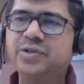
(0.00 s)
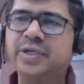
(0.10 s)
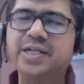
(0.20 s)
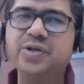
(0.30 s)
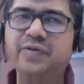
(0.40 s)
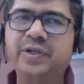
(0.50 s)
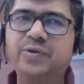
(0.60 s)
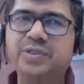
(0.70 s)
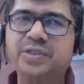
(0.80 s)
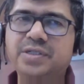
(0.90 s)
So in case you have any
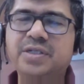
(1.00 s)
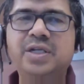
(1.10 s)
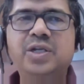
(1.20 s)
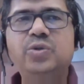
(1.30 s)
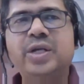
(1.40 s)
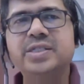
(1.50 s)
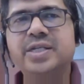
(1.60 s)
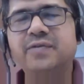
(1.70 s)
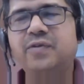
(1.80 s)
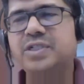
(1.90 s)
questions, you can
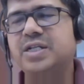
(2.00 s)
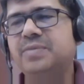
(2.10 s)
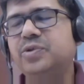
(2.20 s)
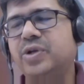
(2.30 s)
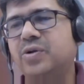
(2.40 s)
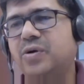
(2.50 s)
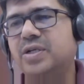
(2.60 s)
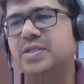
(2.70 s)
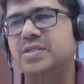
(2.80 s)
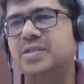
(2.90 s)
send a WhatsApp, you can
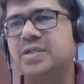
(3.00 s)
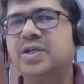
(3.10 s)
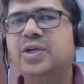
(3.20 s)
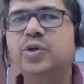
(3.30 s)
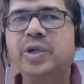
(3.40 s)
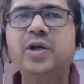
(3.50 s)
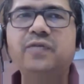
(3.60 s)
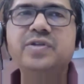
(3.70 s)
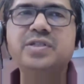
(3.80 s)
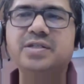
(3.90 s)
call us during
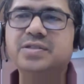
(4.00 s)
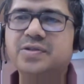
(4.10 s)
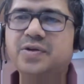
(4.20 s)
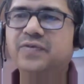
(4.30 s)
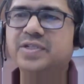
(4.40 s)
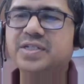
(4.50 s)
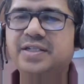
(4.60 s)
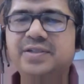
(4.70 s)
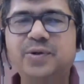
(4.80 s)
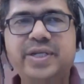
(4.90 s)
office hours,
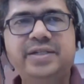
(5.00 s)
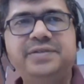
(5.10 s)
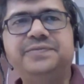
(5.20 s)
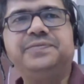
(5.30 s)
obviously. Okay.